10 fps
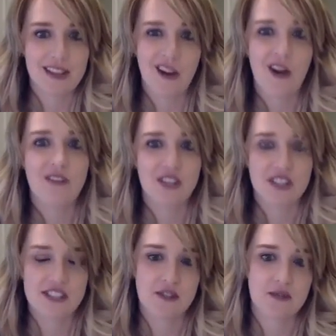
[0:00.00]
all of your
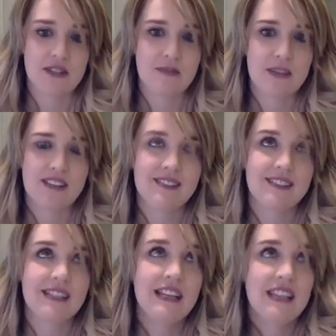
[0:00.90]
constituents,
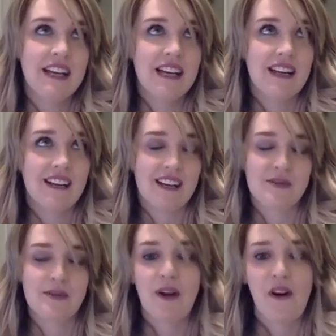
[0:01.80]
because as
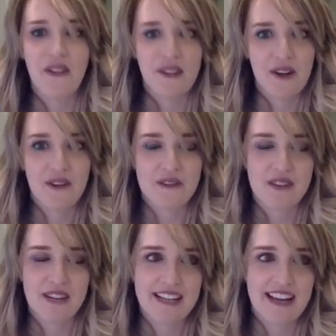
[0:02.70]
we all know
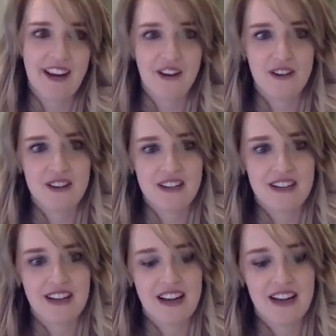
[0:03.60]
right now,
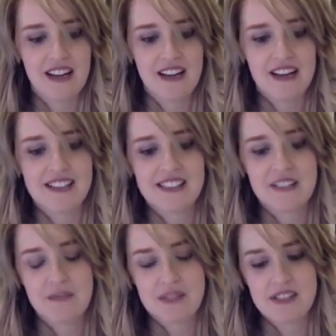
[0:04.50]
it
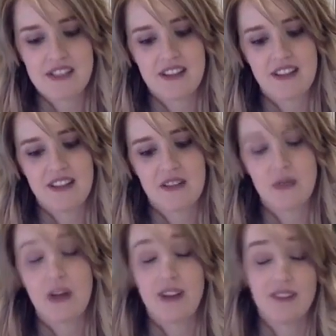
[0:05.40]
seems,
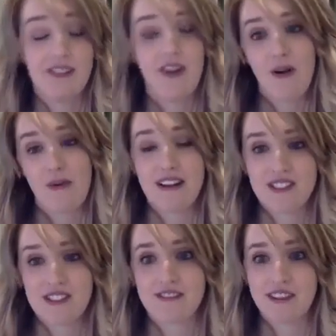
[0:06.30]
well, all
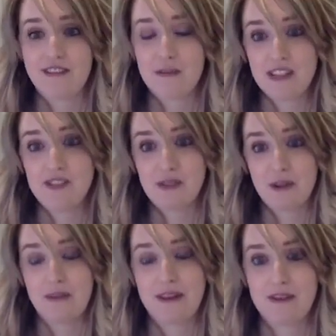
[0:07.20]
branches of government is
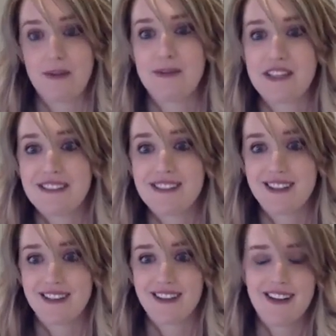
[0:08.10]
run by Republicans
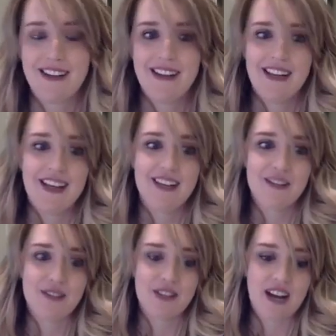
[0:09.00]
here in
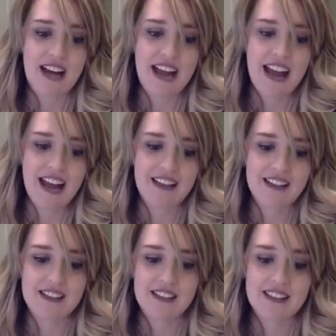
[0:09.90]
Utah, and
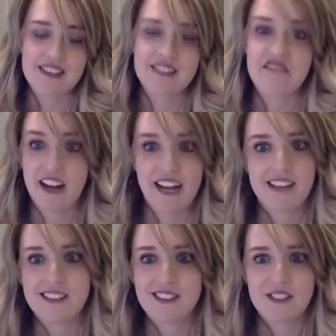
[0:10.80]
the divide
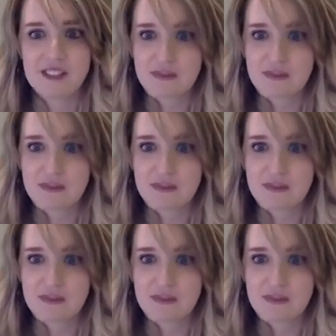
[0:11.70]
is just